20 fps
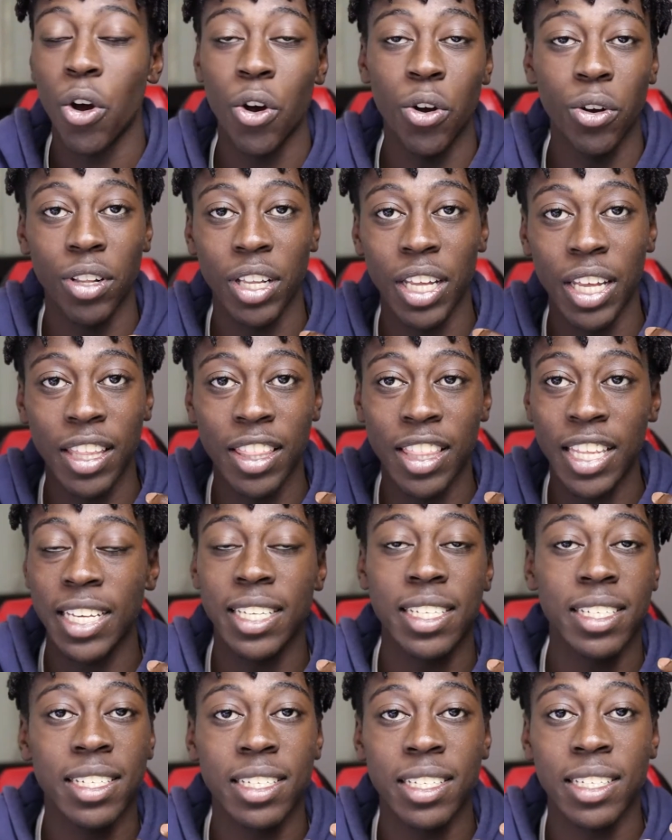Only
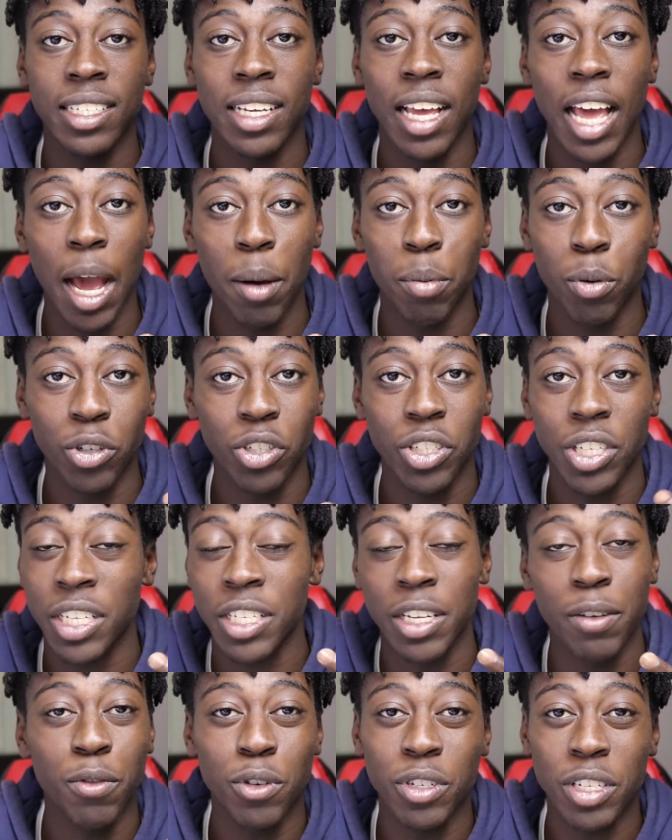this Apple Watches,
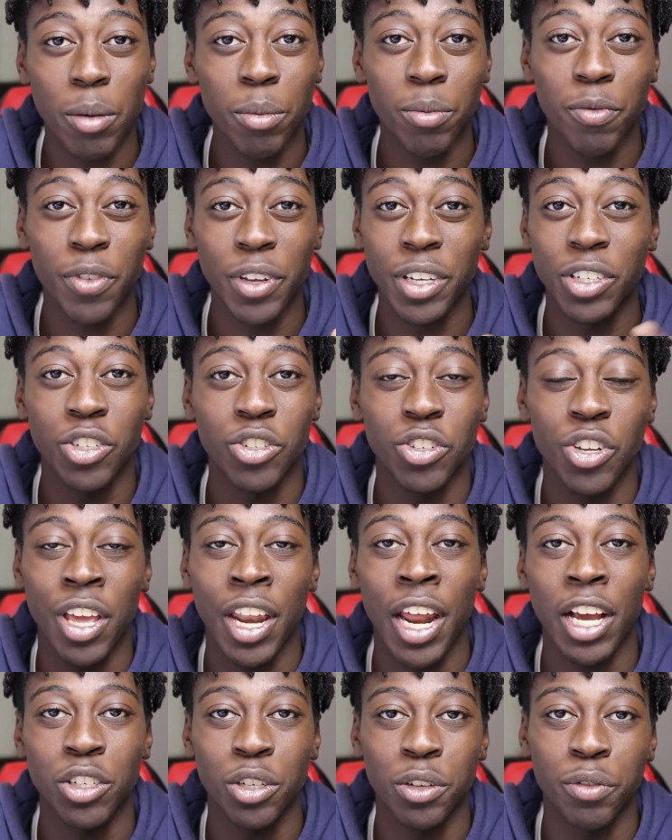except for some features you
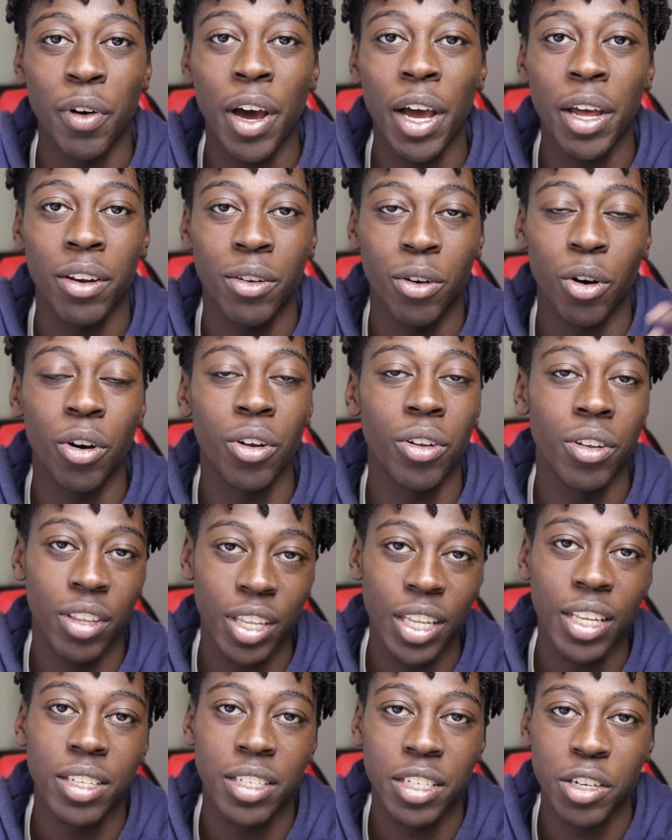can actually find
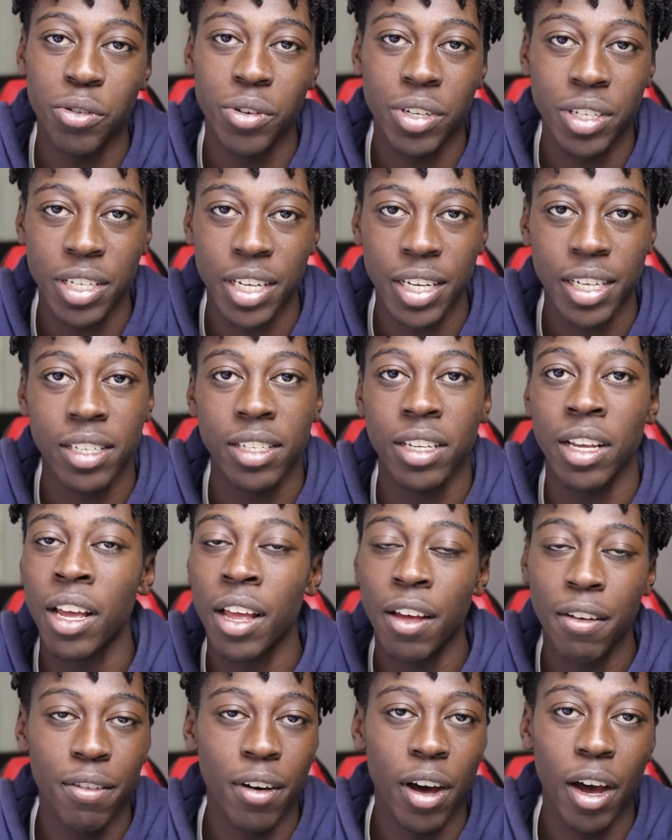on the Series 6,
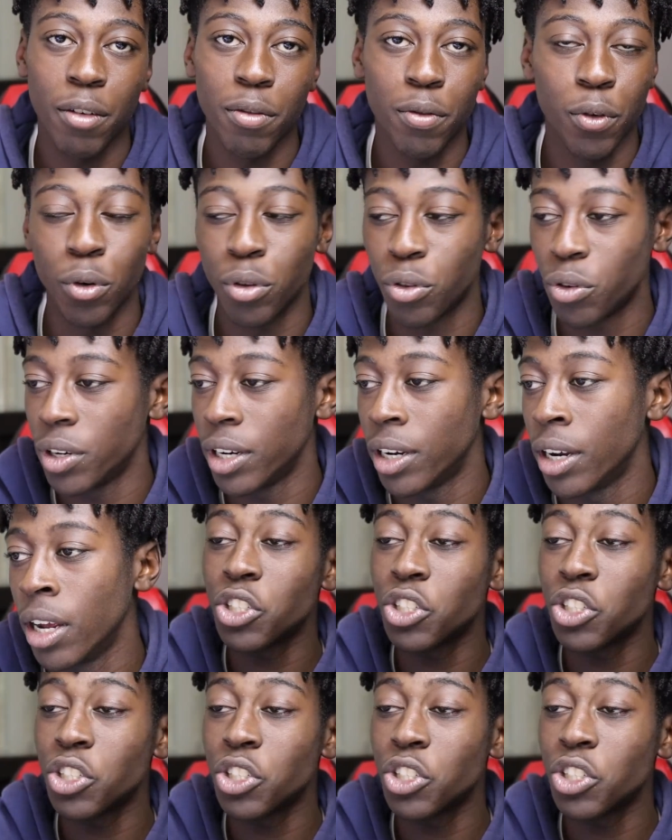5, 4, 3.